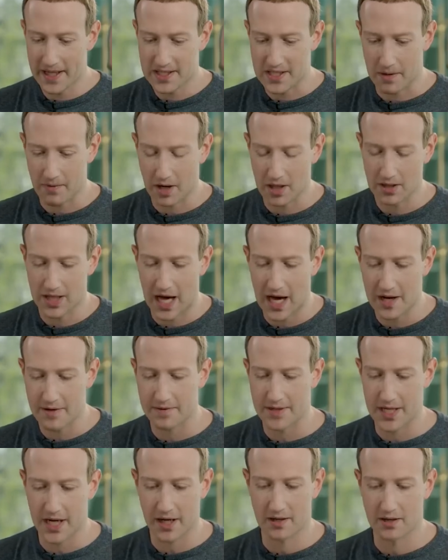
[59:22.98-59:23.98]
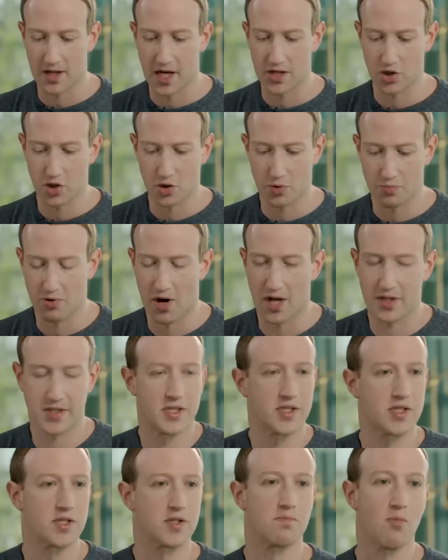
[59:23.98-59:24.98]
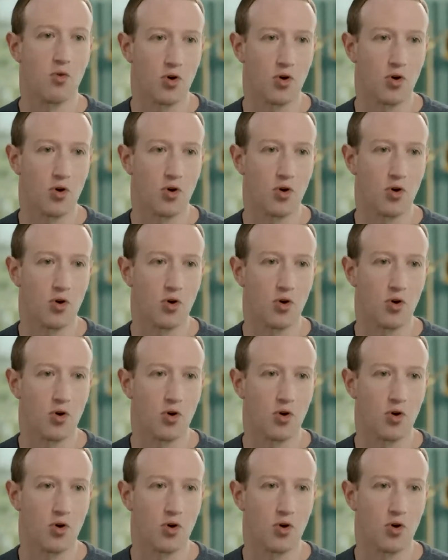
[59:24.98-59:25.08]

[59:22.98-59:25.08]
It's a lot of technological processes